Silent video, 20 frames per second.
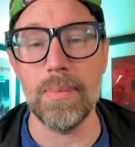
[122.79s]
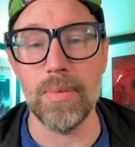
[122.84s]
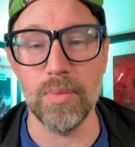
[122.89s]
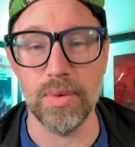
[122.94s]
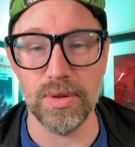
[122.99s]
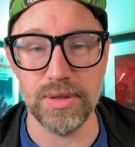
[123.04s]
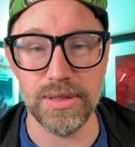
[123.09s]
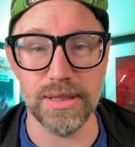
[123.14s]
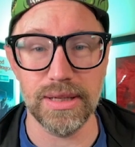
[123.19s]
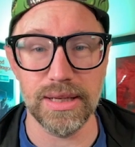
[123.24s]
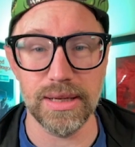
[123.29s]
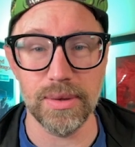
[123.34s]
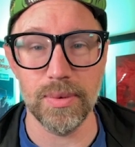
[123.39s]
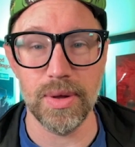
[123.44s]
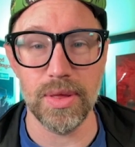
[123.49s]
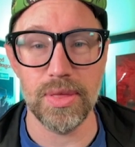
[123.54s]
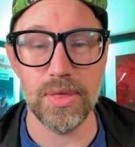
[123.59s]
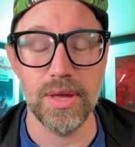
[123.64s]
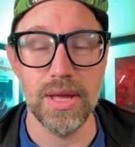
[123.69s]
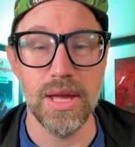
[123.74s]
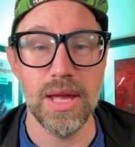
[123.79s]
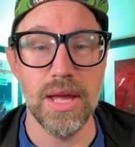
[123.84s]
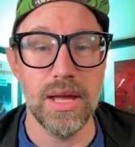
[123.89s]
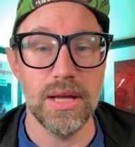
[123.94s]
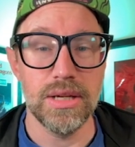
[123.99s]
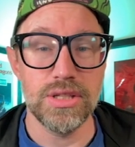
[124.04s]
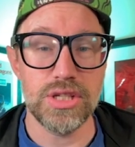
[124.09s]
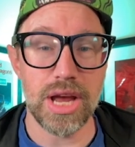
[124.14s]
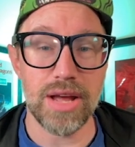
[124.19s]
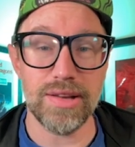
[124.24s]
with dealing with
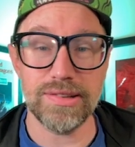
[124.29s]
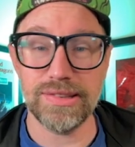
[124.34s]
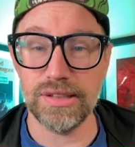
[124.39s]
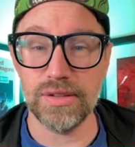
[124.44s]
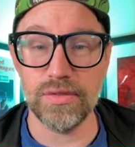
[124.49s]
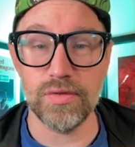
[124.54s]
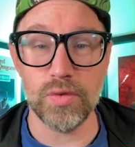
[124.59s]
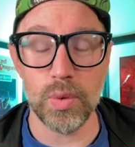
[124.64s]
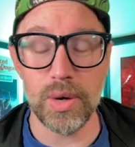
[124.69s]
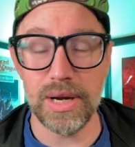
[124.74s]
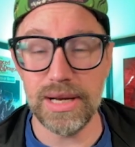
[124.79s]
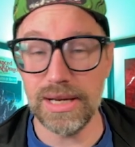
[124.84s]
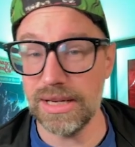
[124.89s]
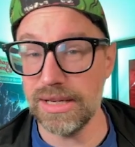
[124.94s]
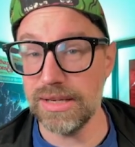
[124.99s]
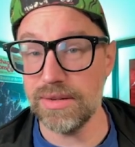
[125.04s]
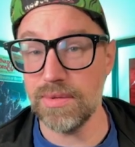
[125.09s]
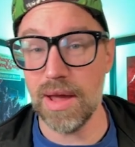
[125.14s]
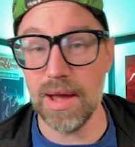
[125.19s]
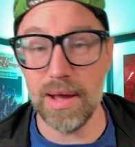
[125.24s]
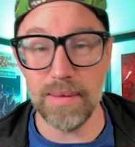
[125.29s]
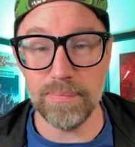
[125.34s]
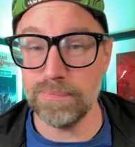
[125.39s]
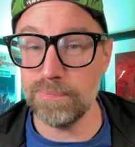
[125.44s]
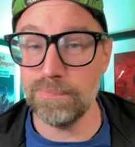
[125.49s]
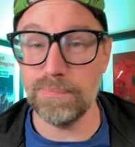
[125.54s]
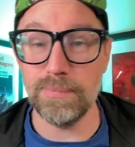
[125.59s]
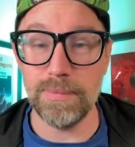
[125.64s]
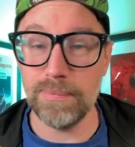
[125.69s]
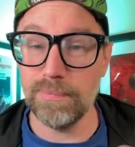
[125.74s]
Chalice of the Void.
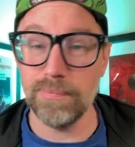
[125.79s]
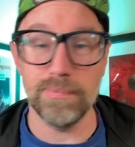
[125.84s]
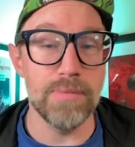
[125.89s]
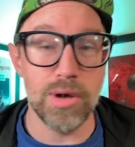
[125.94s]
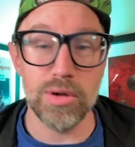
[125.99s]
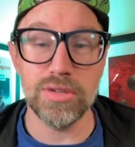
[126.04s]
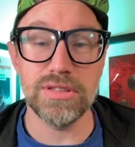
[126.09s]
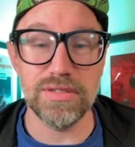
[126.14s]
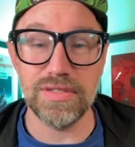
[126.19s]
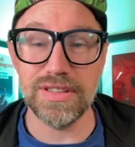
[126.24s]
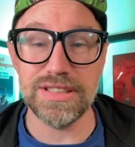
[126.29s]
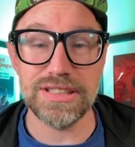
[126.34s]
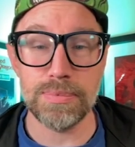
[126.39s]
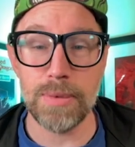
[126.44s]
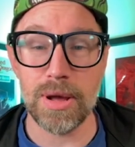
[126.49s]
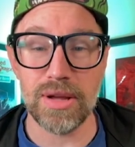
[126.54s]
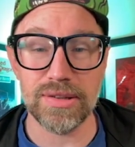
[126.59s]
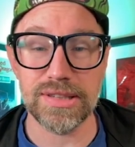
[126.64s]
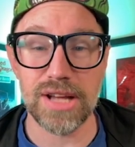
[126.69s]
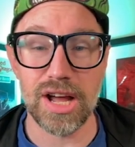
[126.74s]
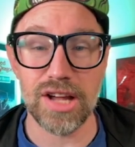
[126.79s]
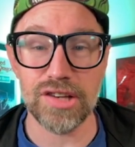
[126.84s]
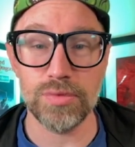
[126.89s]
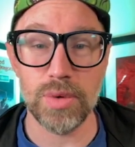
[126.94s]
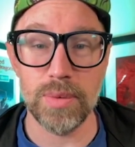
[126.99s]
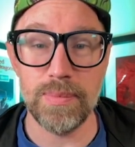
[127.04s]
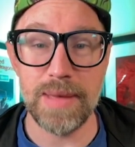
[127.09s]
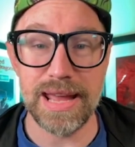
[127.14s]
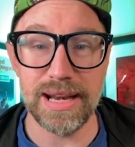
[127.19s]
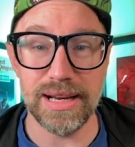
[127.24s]
Most of its spells cost
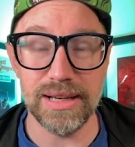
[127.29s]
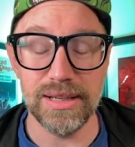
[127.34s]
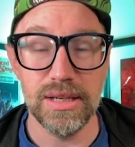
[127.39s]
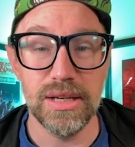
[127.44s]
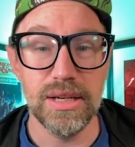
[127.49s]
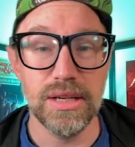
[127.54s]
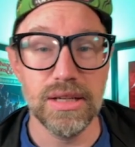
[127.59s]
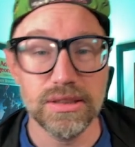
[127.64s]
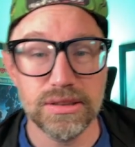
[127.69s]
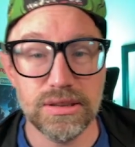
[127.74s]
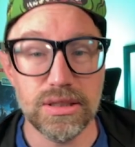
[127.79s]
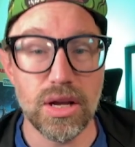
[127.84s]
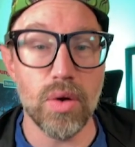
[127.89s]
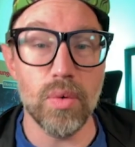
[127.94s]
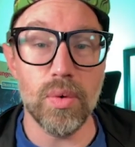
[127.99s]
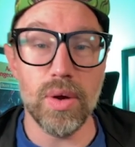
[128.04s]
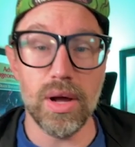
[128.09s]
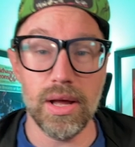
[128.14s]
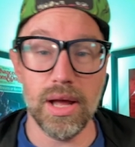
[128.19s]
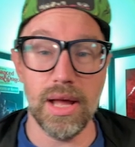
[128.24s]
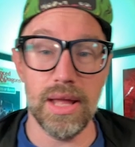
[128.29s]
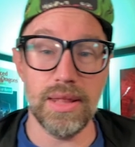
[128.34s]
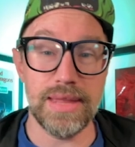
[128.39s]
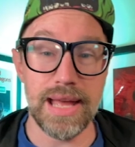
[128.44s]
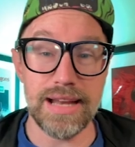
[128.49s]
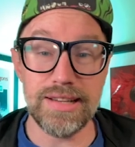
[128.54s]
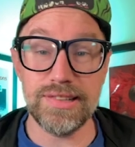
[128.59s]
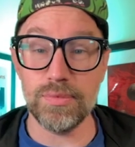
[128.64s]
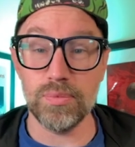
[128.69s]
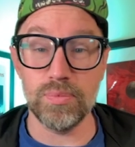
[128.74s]
1 mana. So,
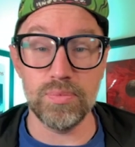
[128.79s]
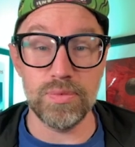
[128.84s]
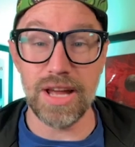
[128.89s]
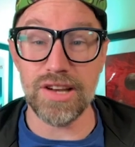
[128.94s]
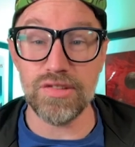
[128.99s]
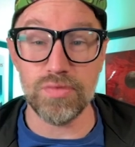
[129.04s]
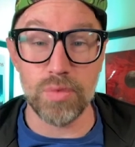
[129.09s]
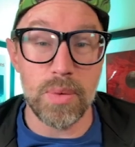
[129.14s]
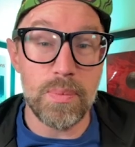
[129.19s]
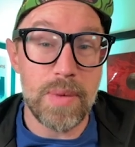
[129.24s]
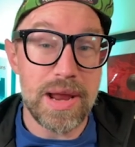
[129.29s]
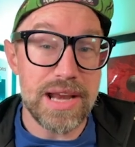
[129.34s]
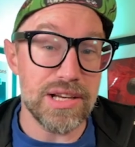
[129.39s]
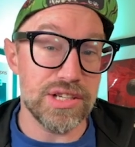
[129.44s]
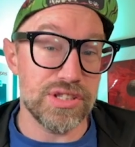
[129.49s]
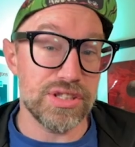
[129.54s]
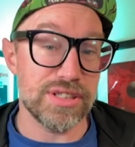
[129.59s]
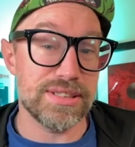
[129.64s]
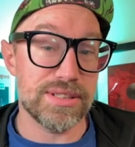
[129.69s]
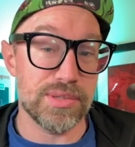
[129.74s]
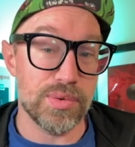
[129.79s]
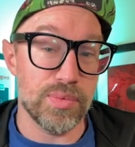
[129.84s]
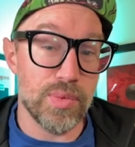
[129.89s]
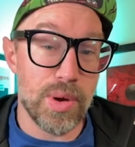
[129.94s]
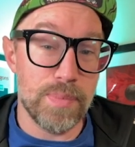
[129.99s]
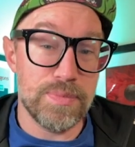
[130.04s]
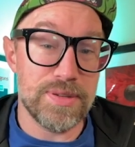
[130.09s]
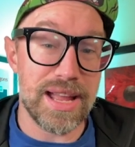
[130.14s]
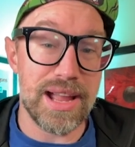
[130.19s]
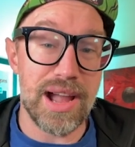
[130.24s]
that's one way to just,
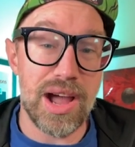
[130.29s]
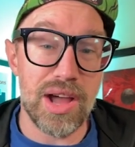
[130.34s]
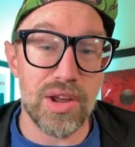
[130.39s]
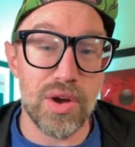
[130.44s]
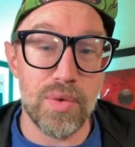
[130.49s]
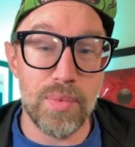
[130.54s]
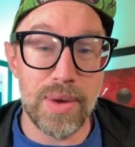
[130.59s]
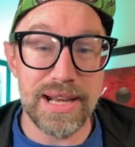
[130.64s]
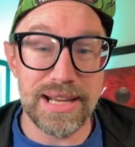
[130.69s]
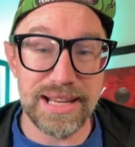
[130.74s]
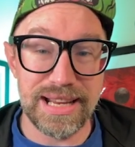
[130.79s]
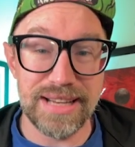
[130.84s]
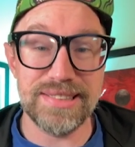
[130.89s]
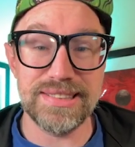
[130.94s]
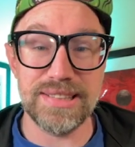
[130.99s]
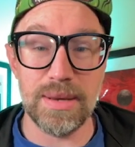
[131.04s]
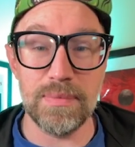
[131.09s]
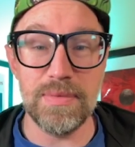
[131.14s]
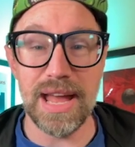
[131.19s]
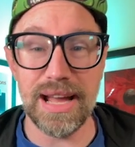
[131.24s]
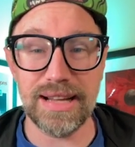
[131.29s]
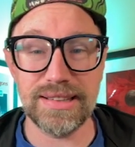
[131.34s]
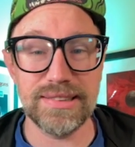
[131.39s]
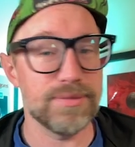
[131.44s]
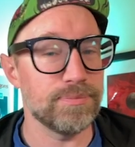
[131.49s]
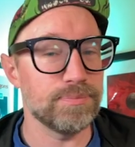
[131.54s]
whoops, I auto-win against some decks.